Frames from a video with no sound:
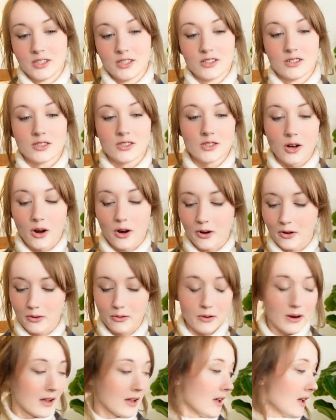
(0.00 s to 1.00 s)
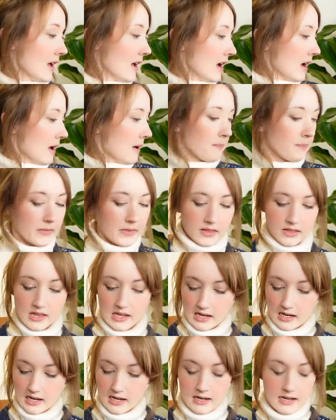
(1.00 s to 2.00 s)
So
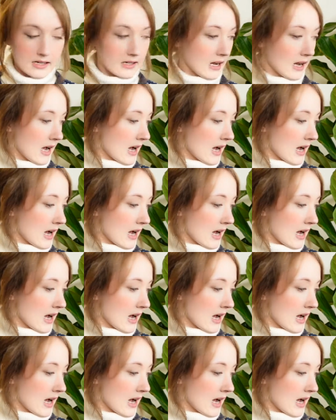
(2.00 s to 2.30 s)
the